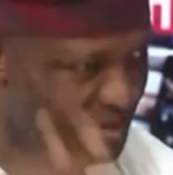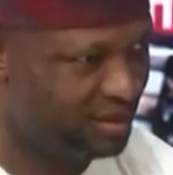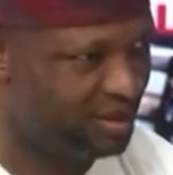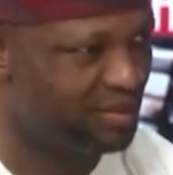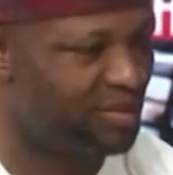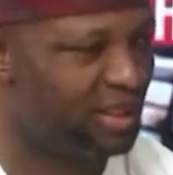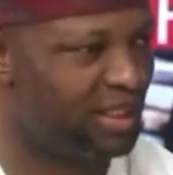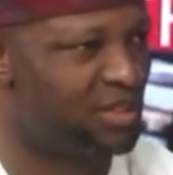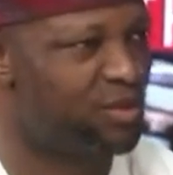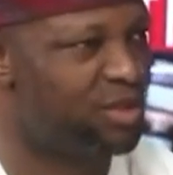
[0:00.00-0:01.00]
the man that
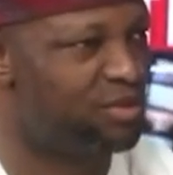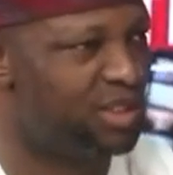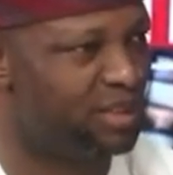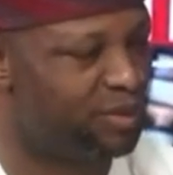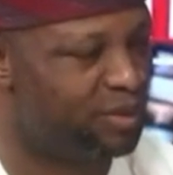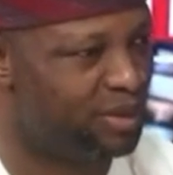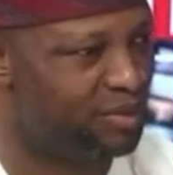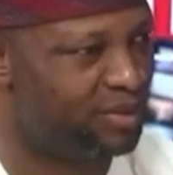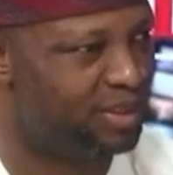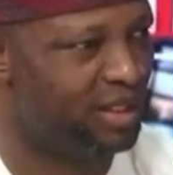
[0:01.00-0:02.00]
has always been the
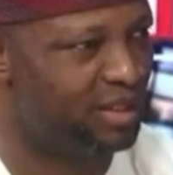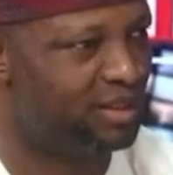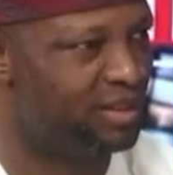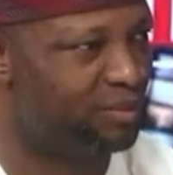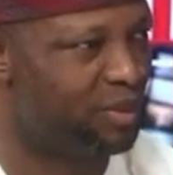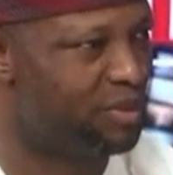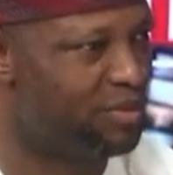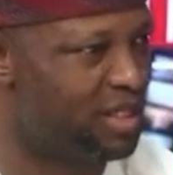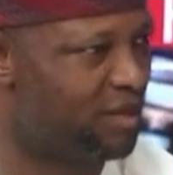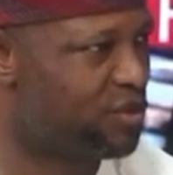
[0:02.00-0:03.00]
problem, then the problem
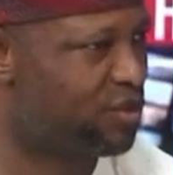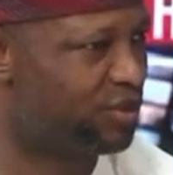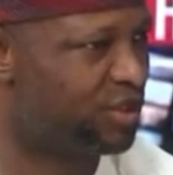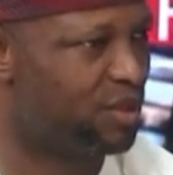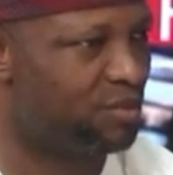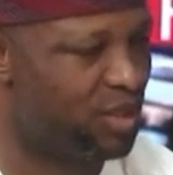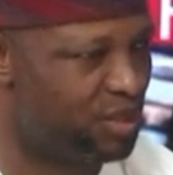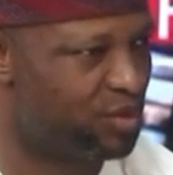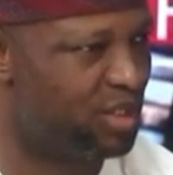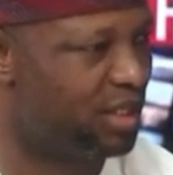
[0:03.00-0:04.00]
is half solved. So I'm going
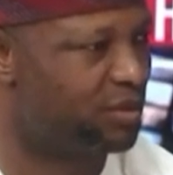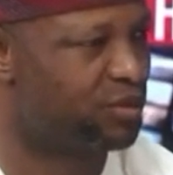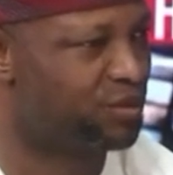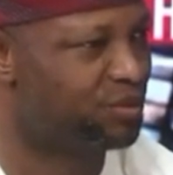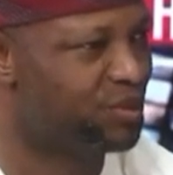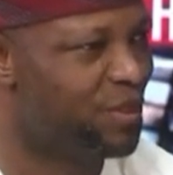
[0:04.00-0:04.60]
into the house.